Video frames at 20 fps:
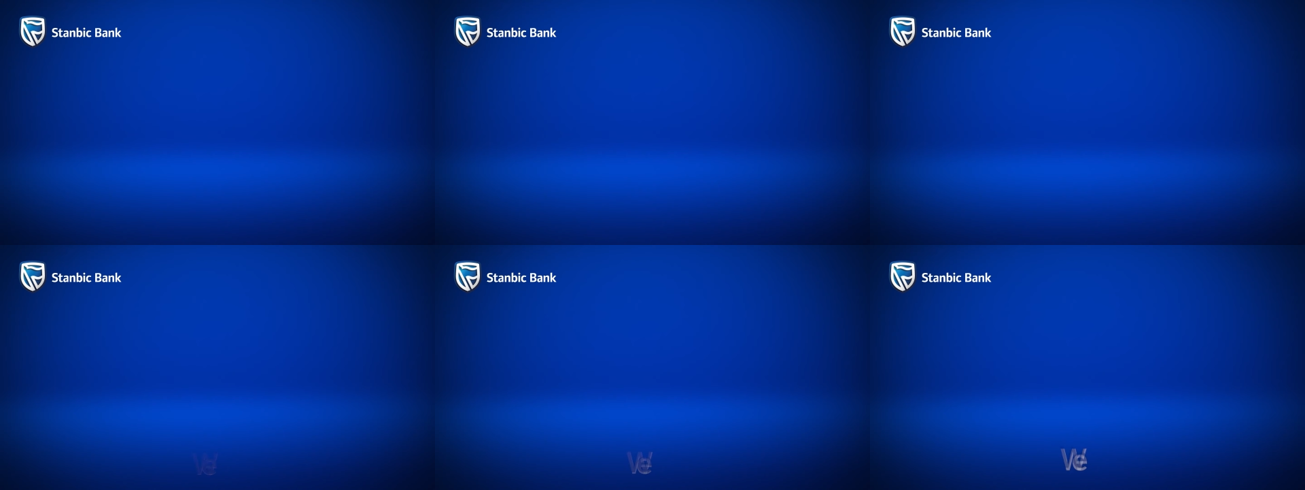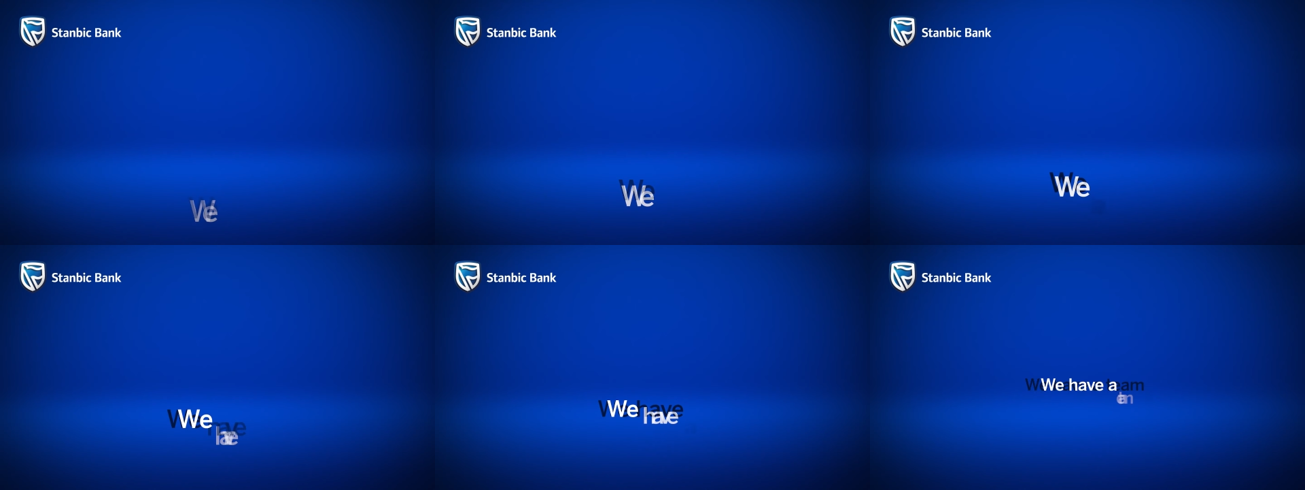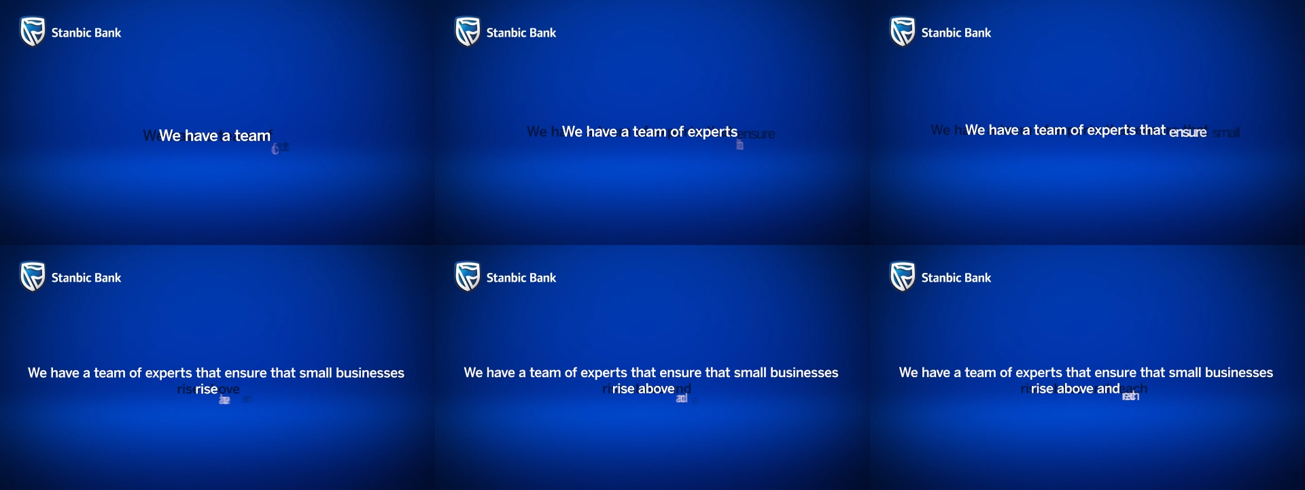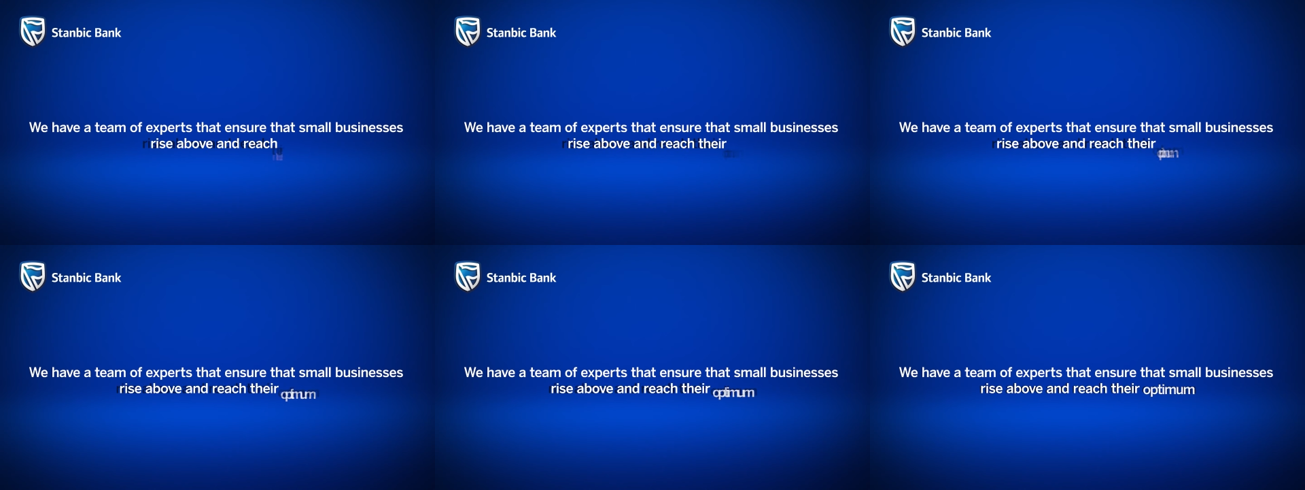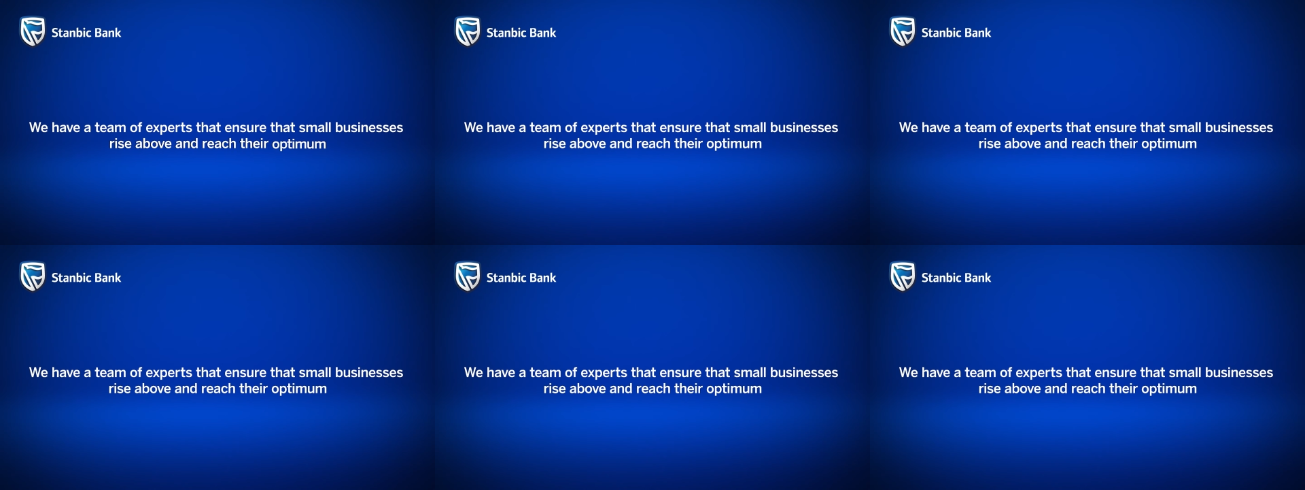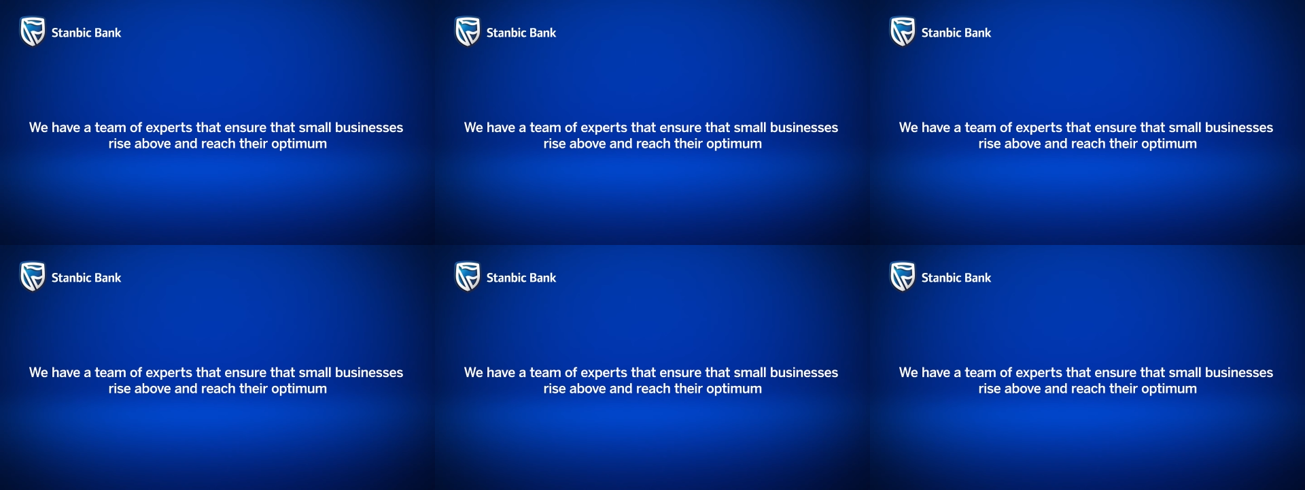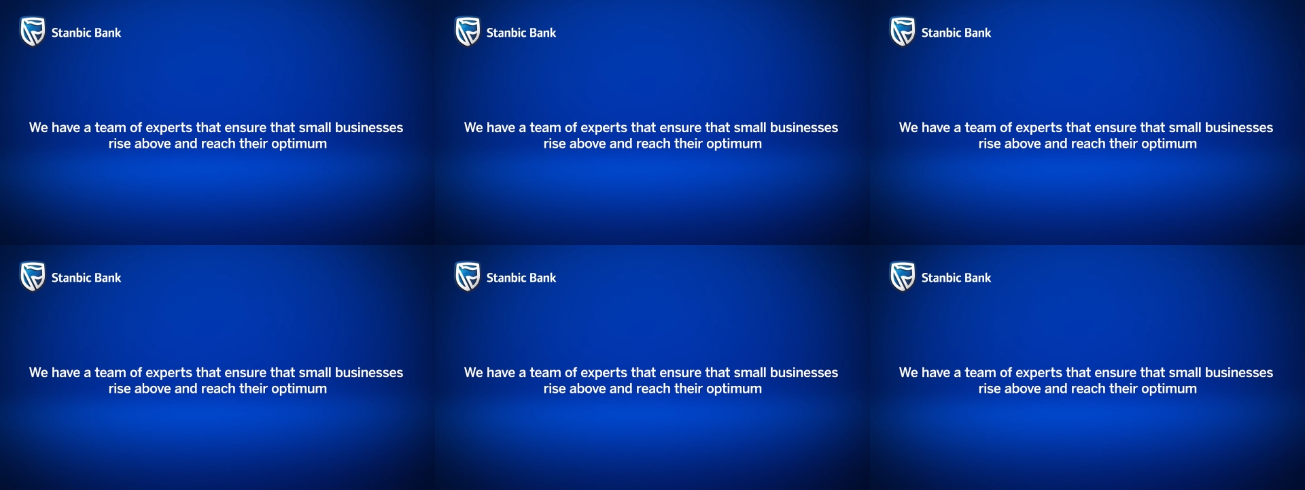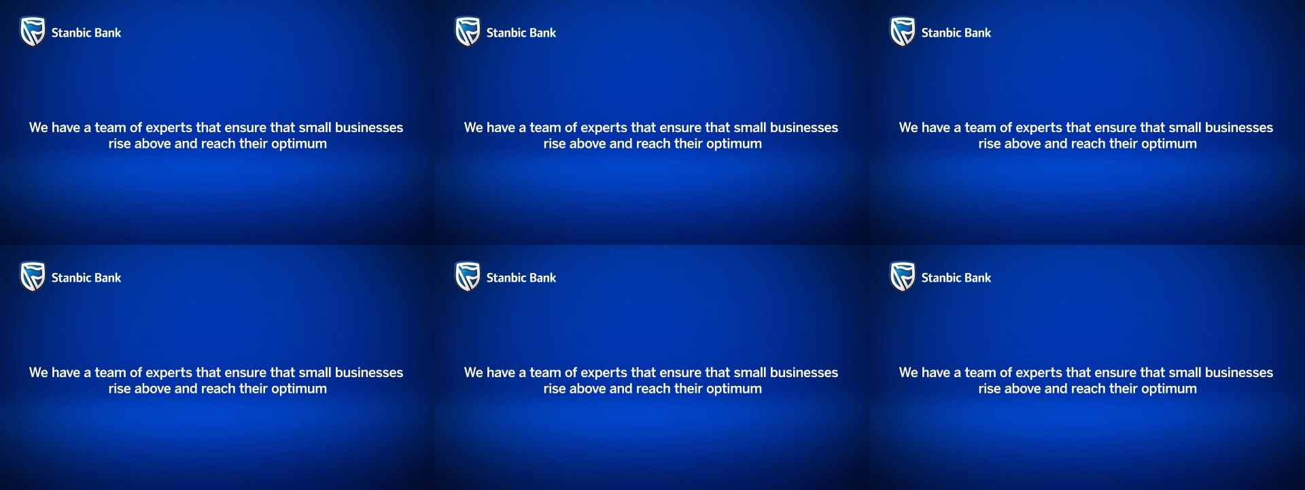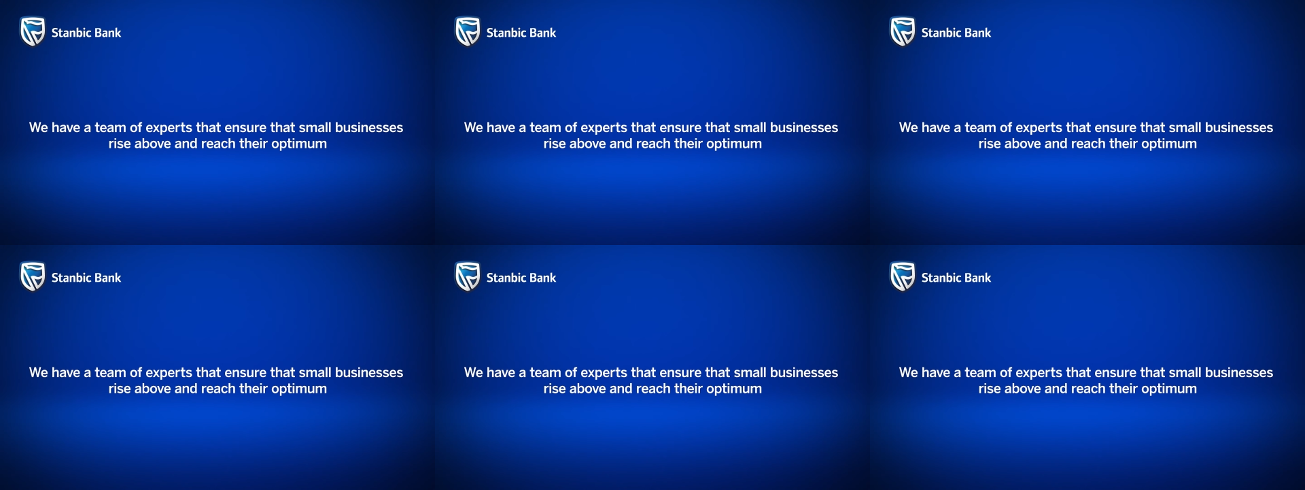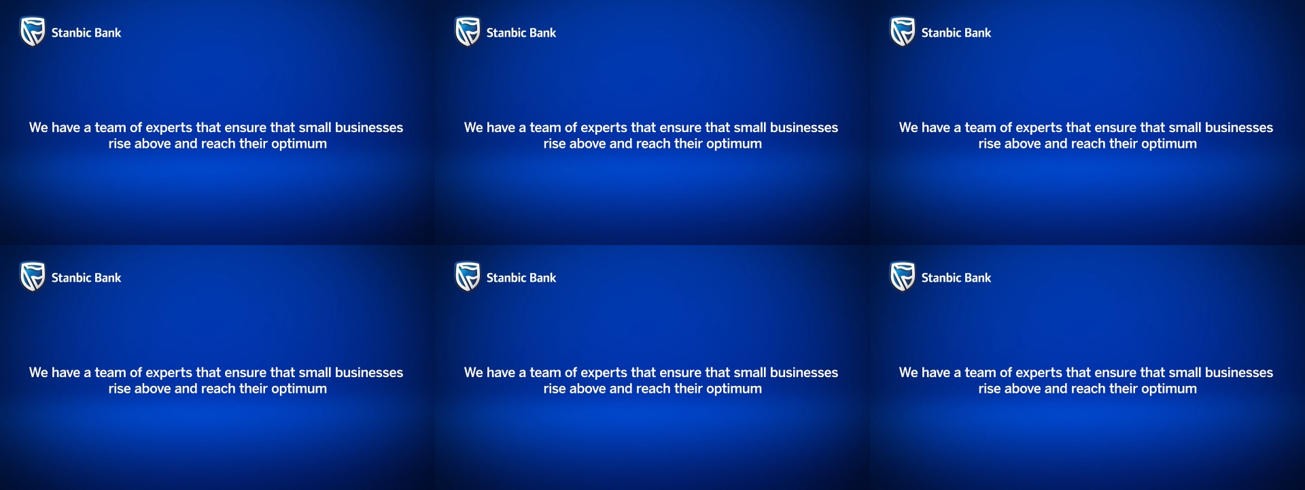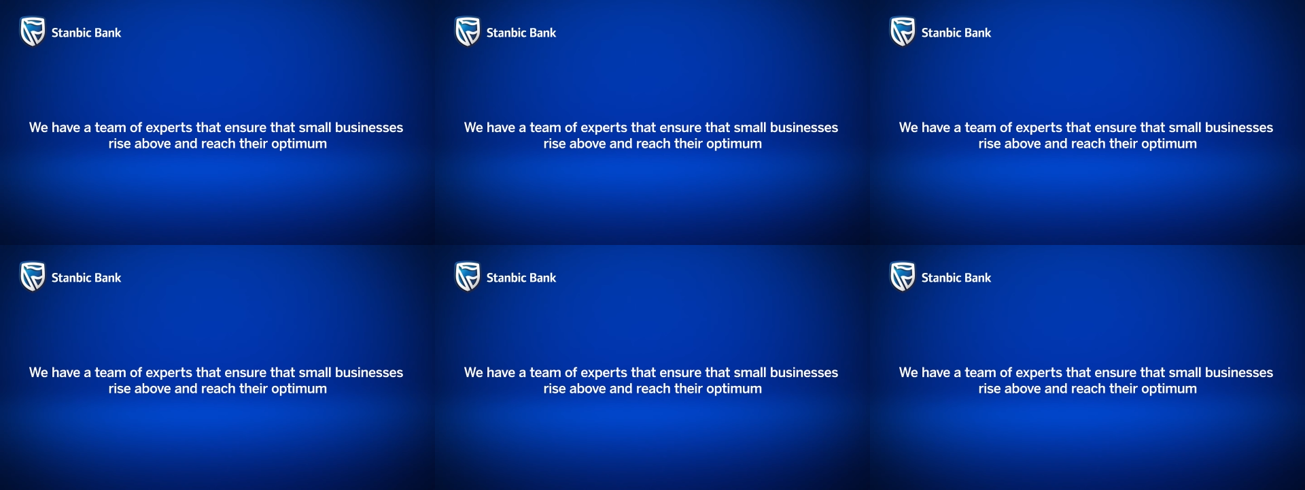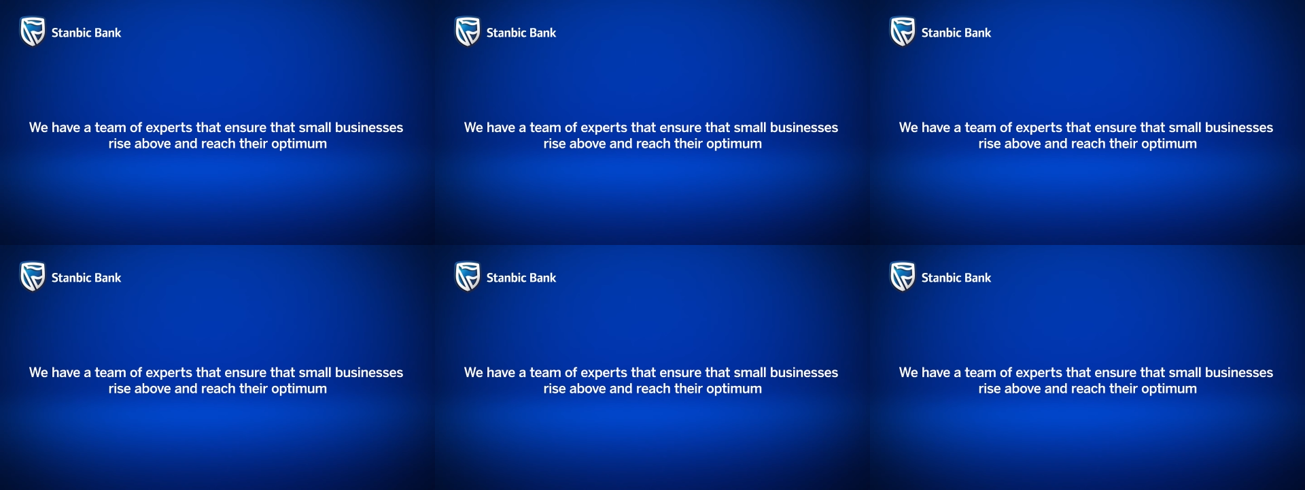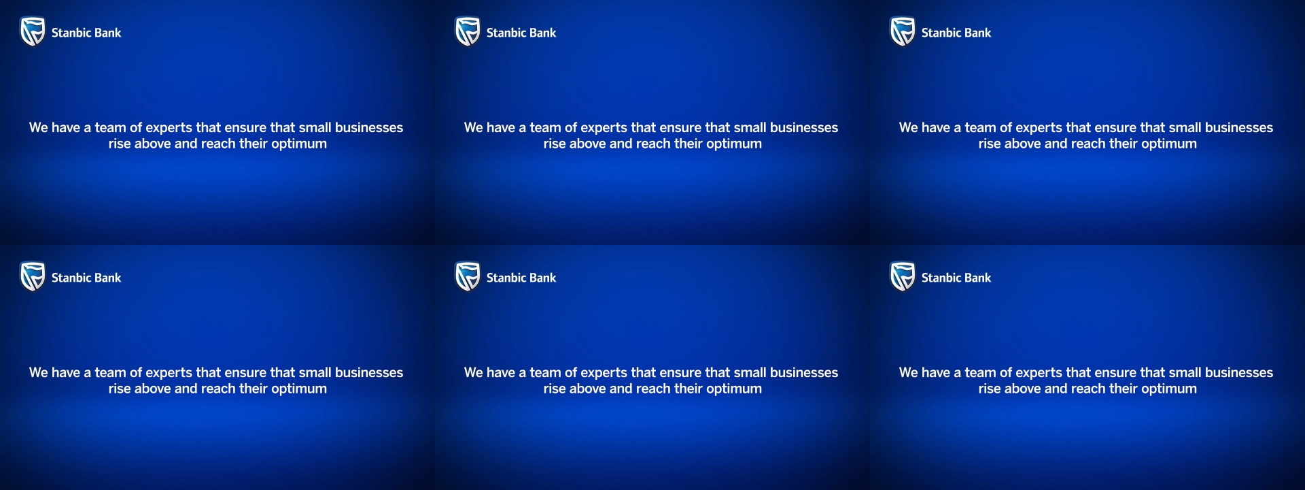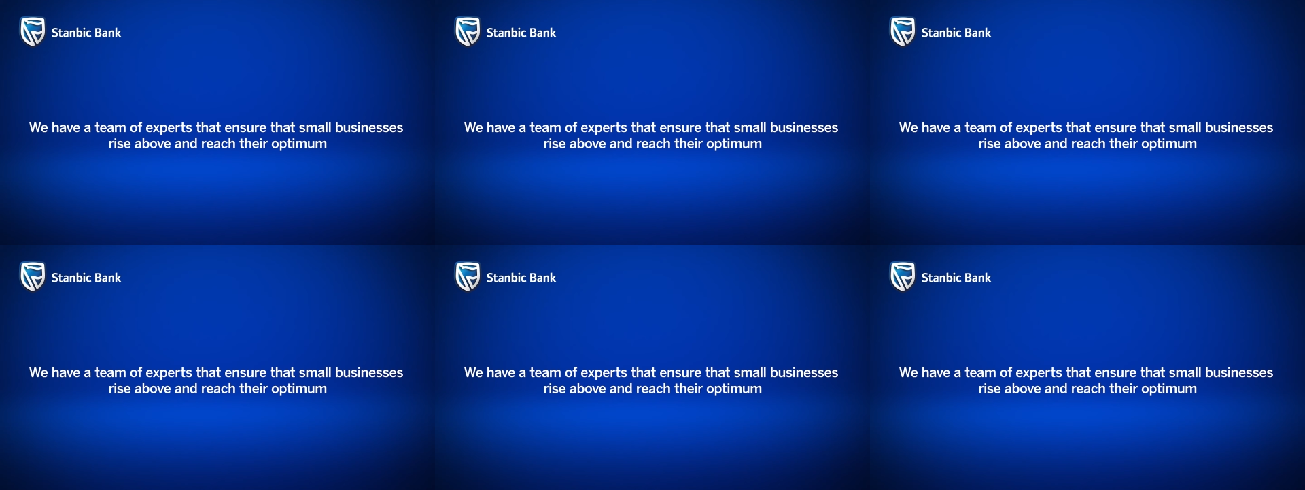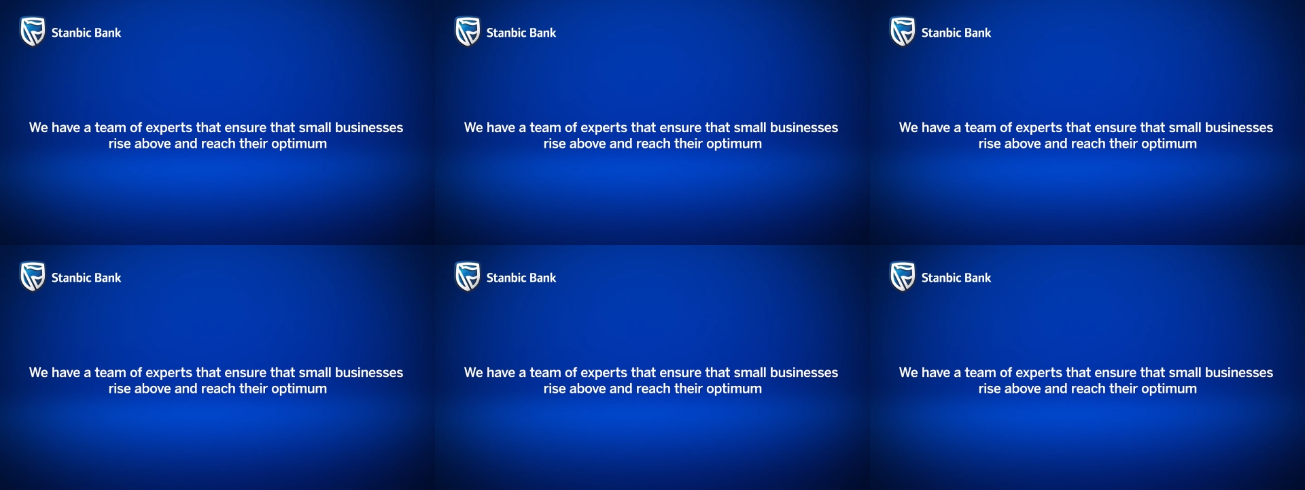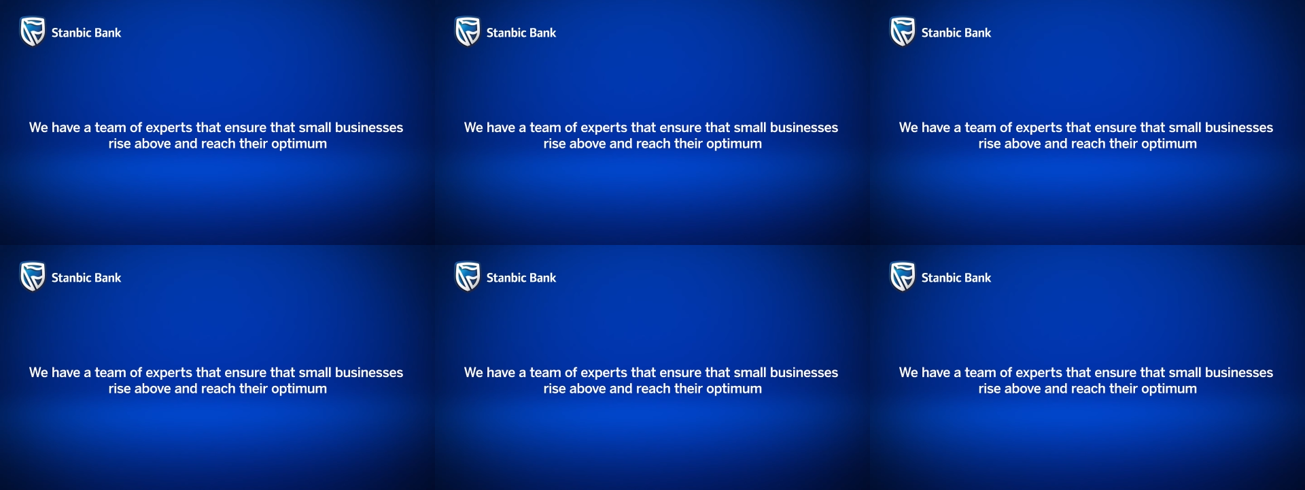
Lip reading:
Nobody's mouth can be seen.